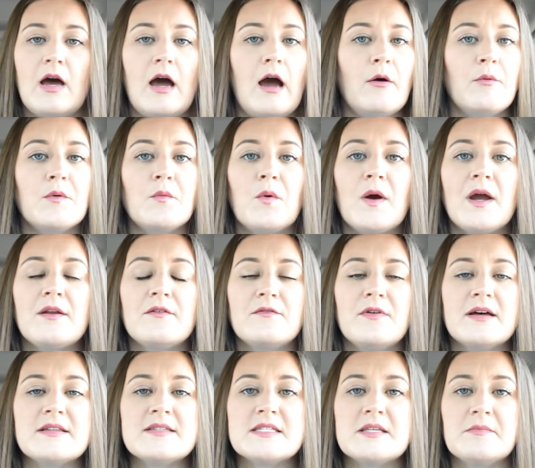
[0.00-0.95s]
I would wait and
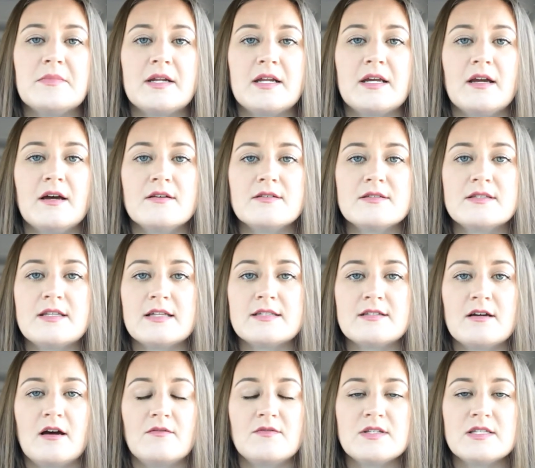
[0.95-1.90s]
find somebody else.
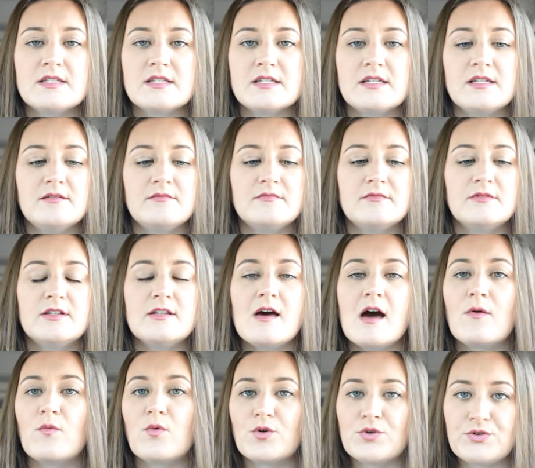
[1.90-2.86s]
That's obviously
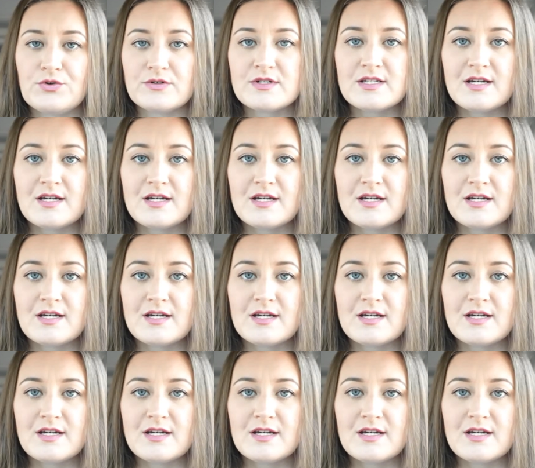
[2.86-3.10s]
not worth your